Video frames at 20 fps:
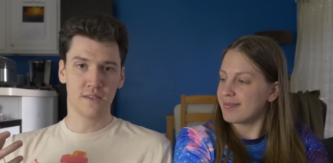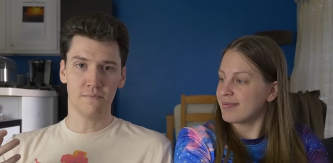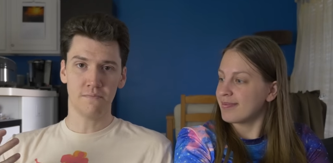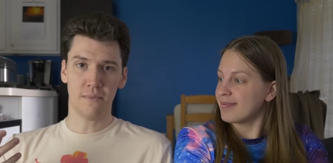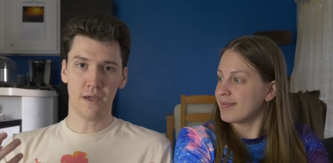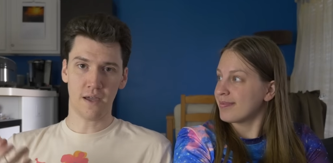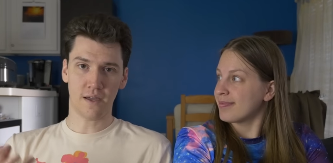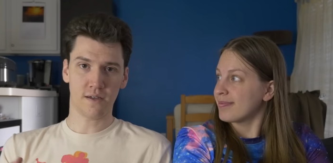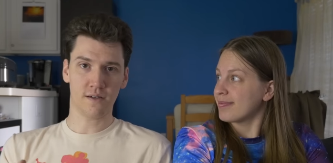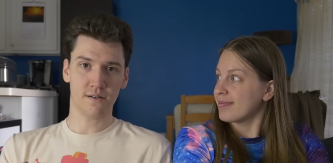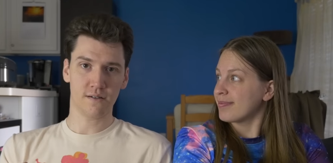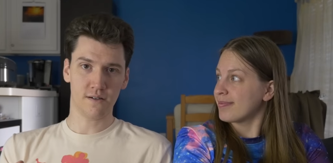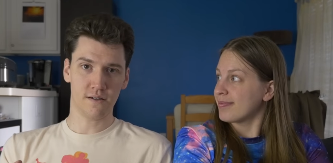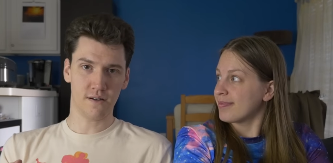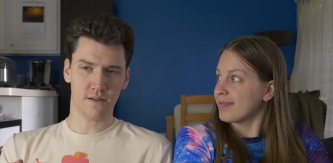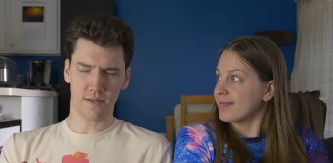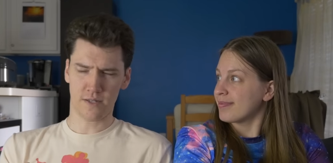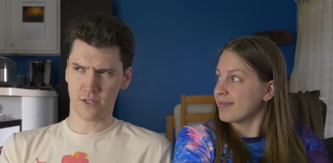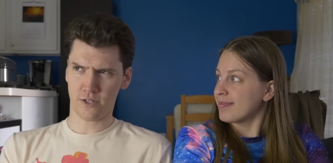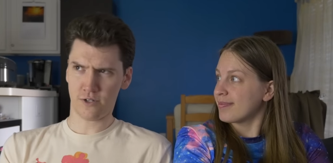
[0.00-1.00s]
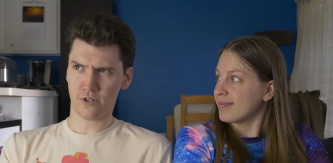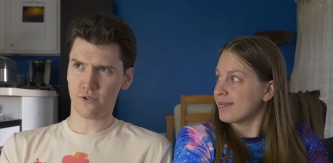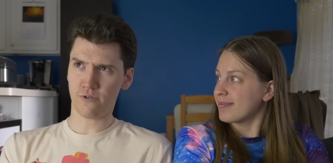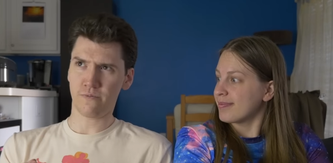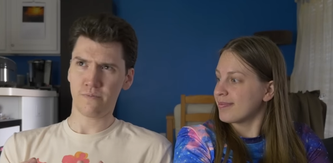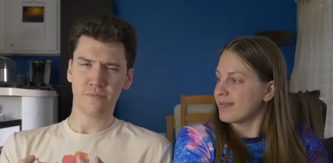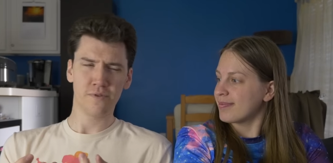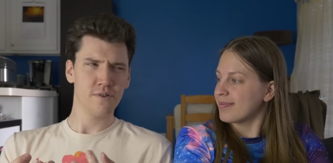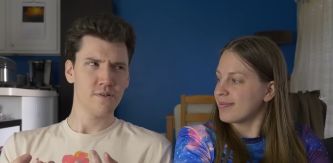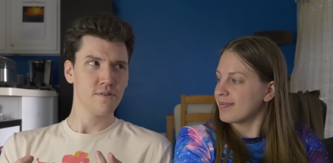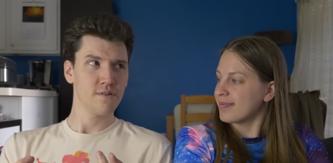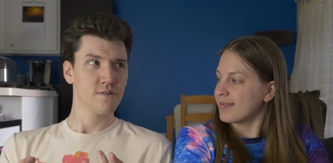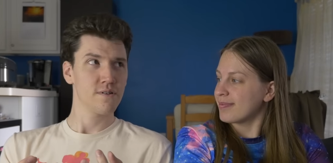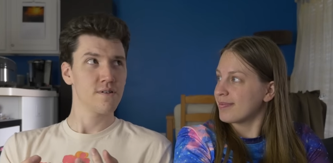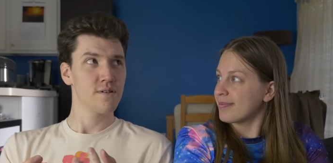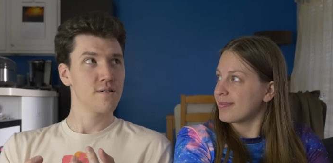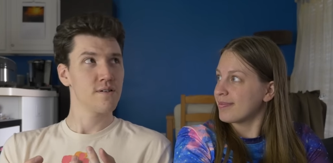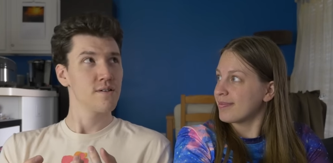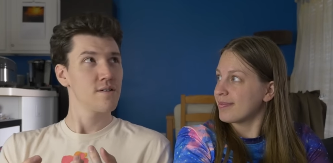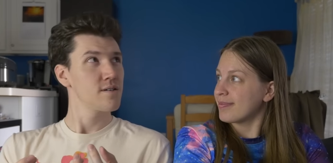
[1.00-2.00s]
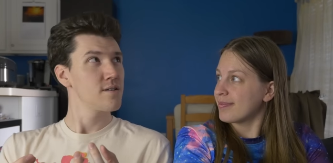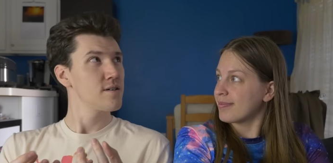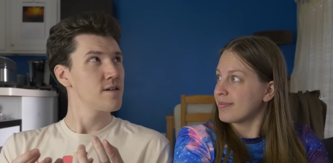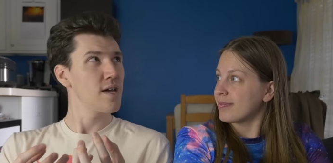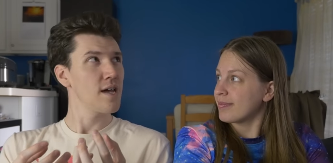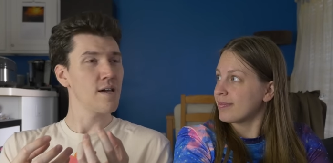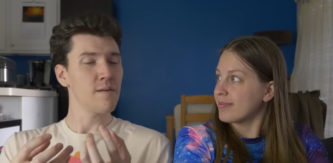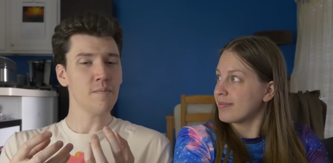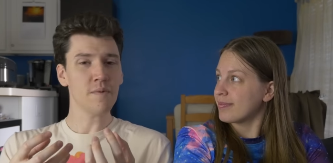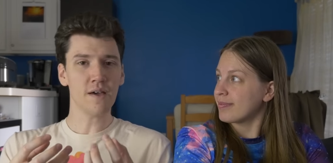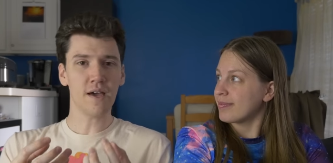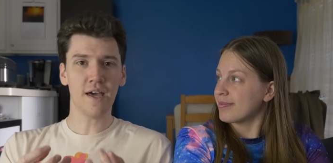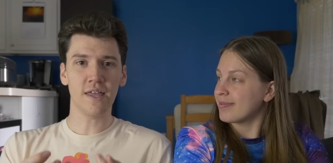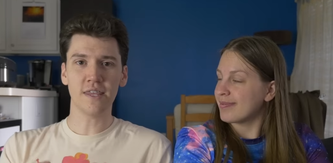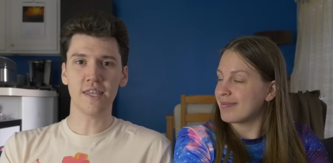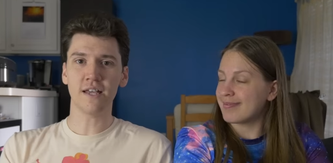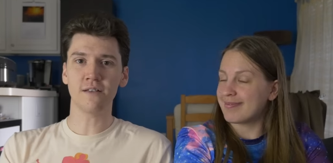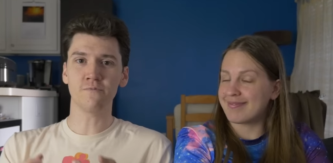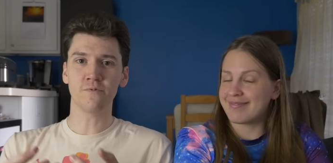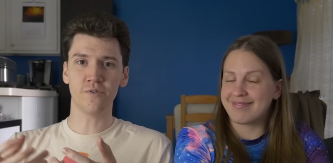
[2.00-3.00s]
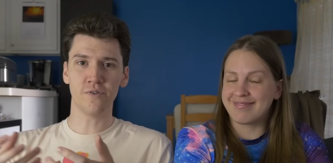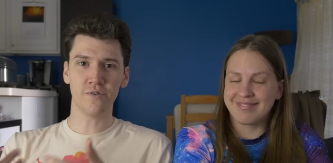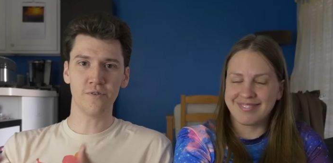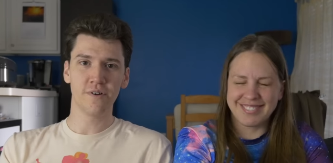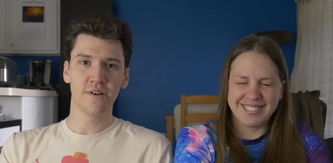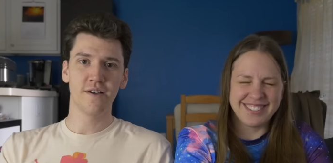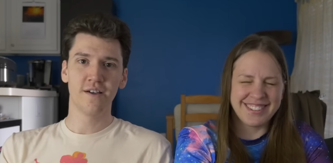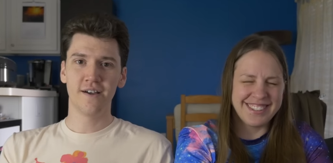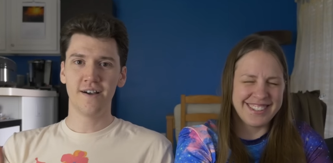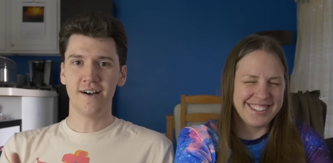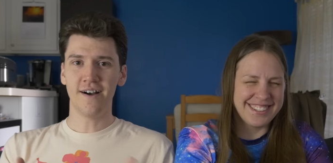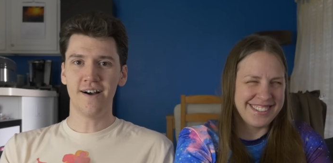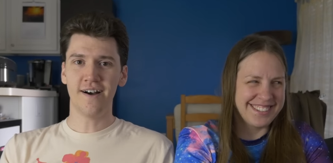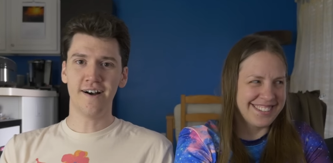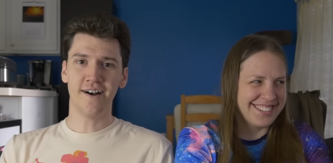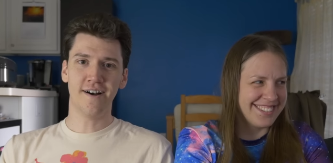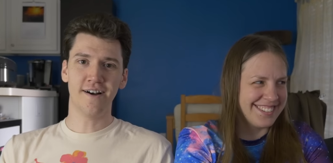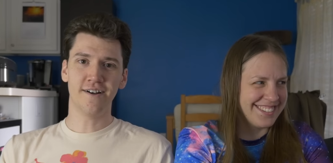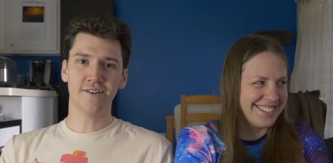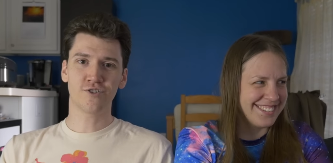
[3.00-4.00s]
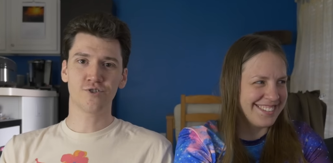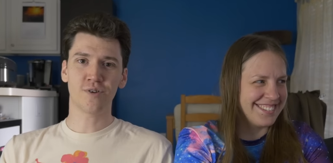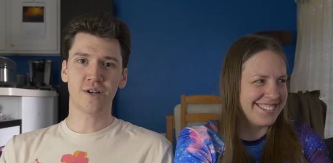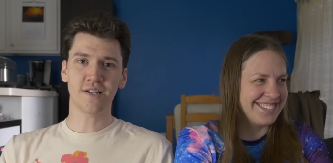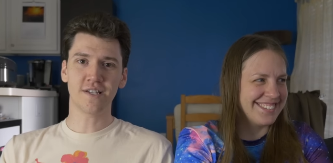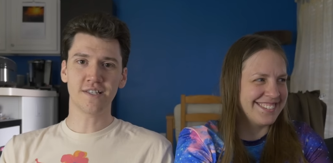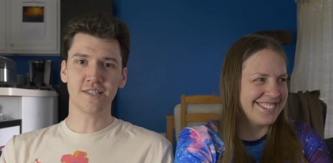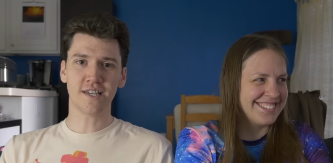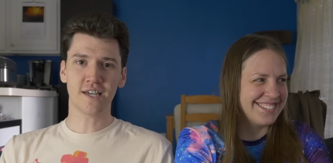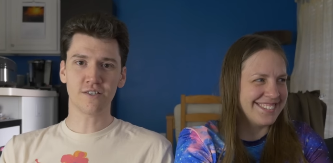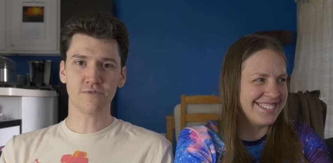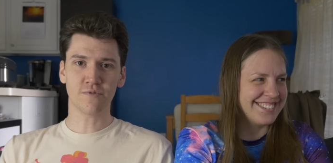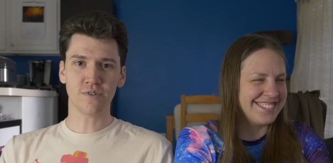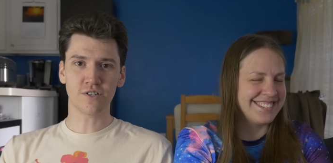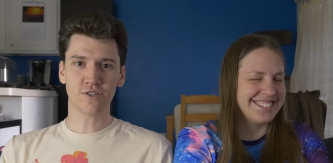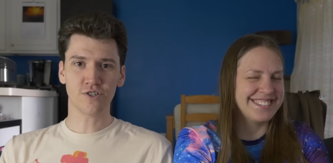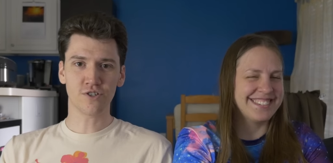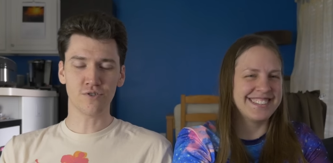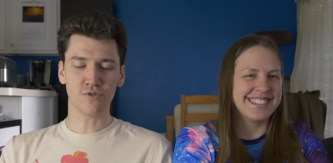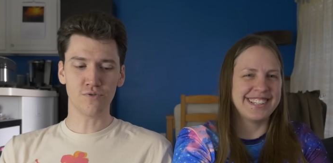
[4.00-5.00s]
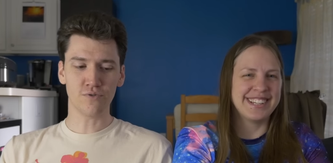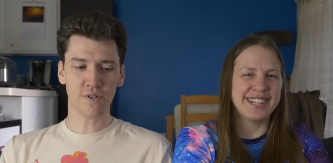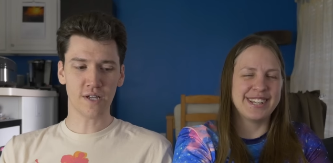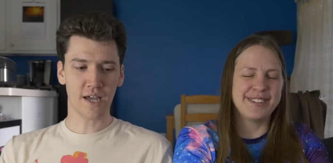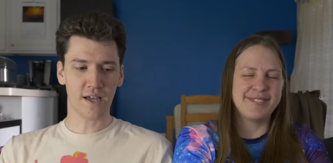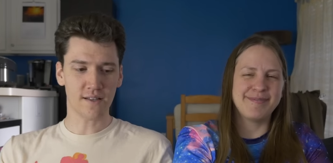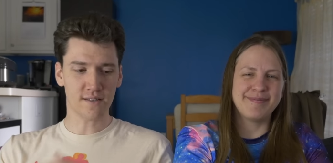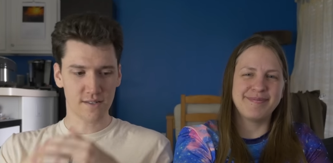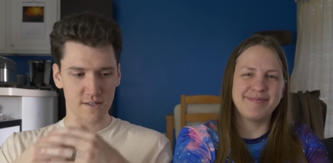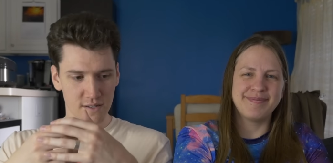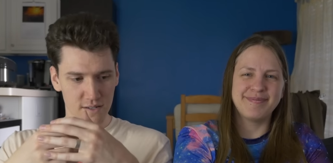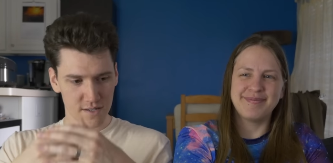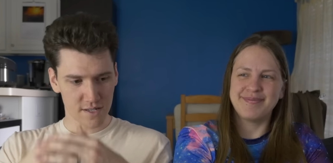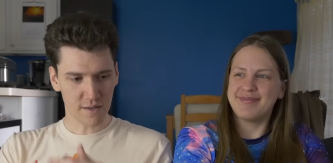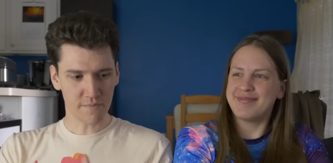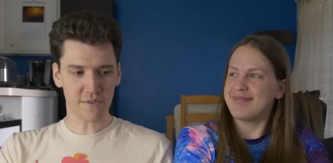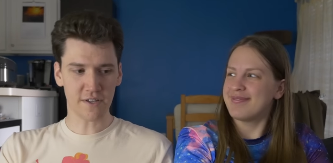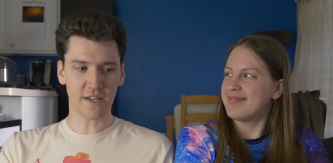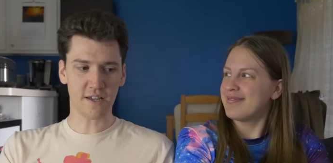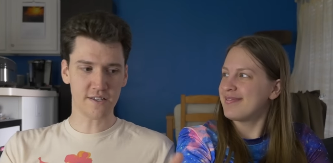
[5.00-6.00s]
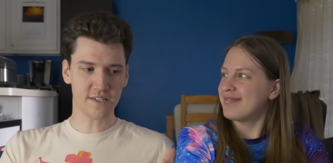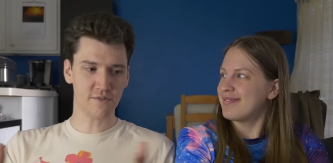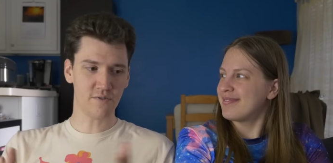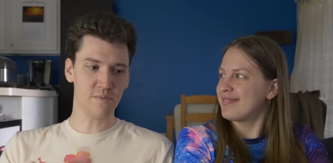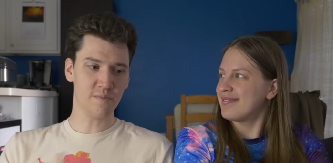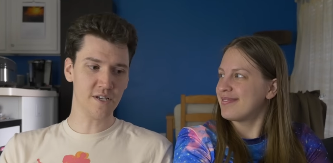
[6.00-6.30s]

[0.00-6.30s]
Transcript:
Speaker 1: make a super game, and then we'll uh, trade in the other one to get something else that we're